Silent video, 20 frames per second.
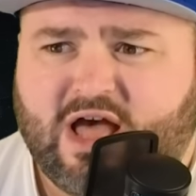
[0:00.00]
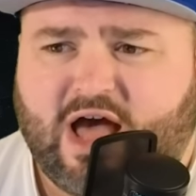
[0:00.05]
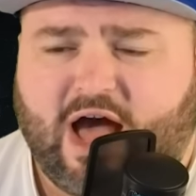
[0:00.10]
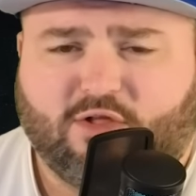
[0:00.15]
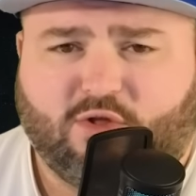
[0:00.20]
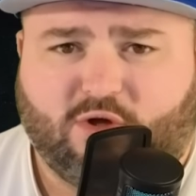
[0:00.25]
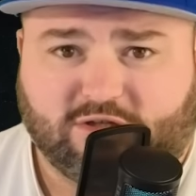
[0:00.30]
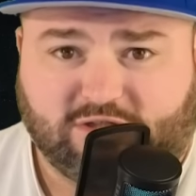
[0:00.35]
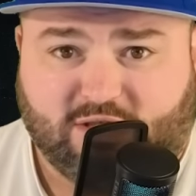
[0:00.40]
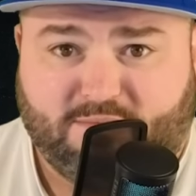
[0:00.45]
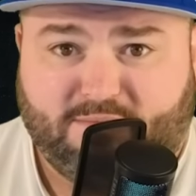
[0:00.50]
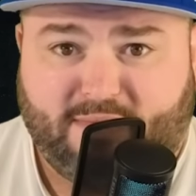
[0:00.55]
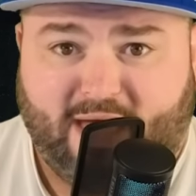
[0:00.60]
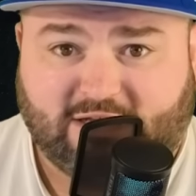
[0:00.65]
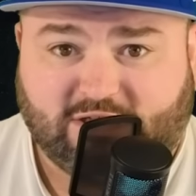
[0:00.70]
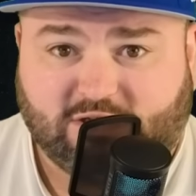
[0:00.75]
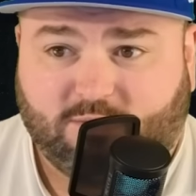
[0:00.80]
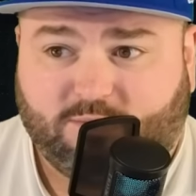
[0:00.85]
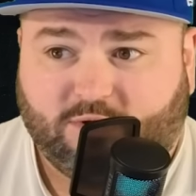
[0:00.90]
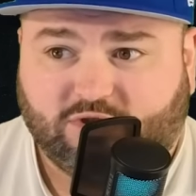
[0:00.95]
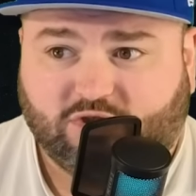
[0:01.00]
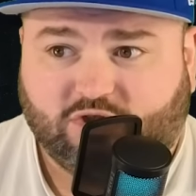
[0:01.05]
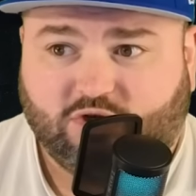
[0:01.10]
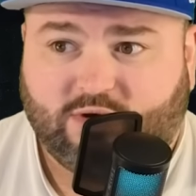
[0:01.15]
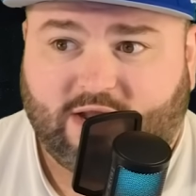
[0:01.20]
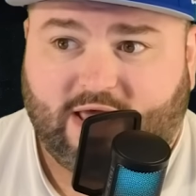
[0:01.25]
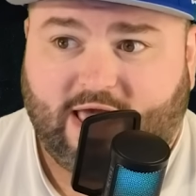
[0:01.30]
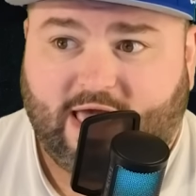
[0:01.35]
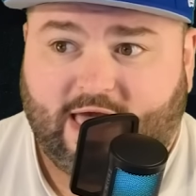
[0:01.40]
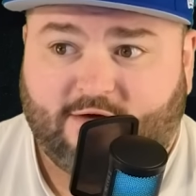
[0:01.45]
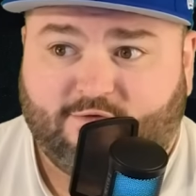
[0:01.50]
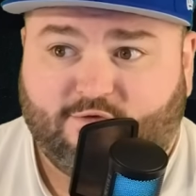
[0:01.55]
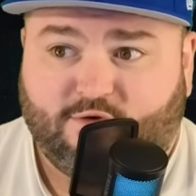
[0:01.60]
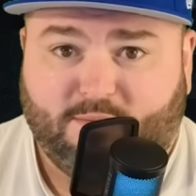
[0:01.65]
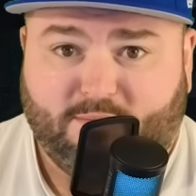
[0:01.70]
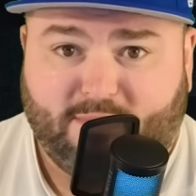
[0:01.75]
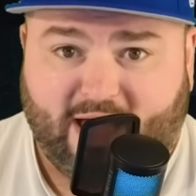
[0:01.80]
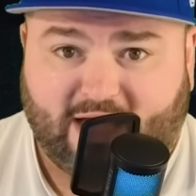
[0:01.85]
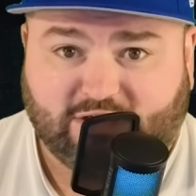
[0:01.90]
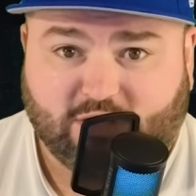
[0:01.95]
I lost the Magic plus
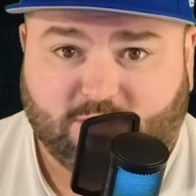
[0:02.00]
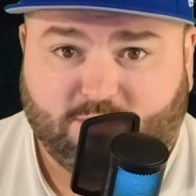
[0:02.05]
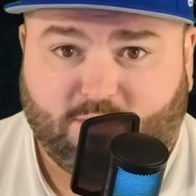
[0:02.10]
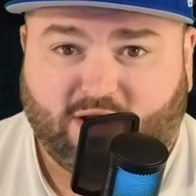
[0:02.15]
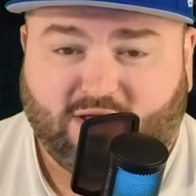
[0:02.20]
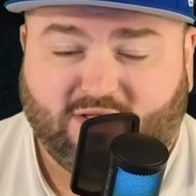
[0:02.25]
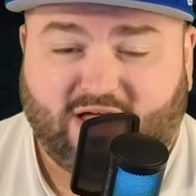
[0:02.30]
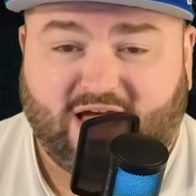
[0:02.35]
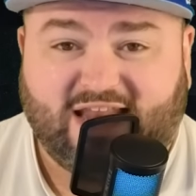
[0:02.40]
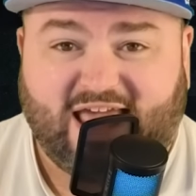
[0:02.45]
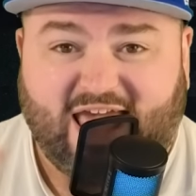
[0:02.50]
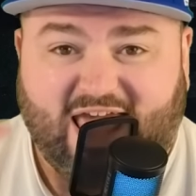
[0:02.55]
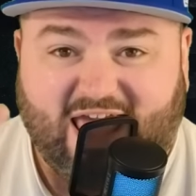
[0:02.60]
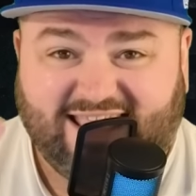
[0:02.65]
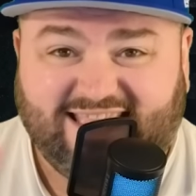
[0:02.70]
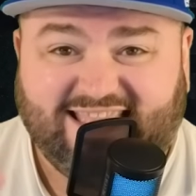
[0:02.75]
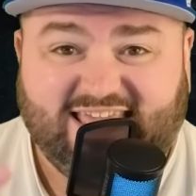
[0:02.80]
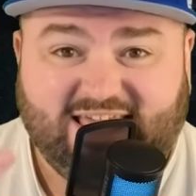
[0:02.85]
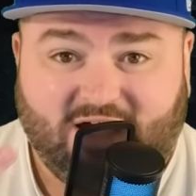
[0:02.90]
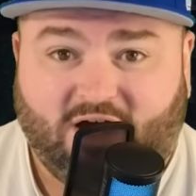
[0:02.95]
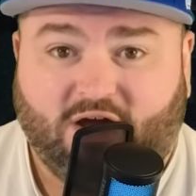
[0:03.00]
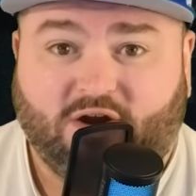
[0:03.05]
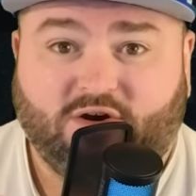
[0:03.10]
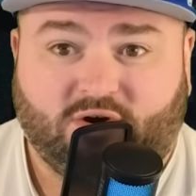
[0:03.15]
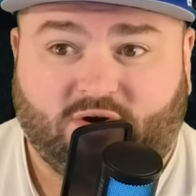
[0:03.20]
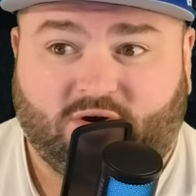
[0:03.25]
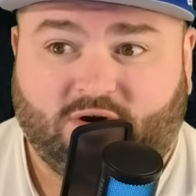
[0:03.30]
2.5, Magic money line, and the under.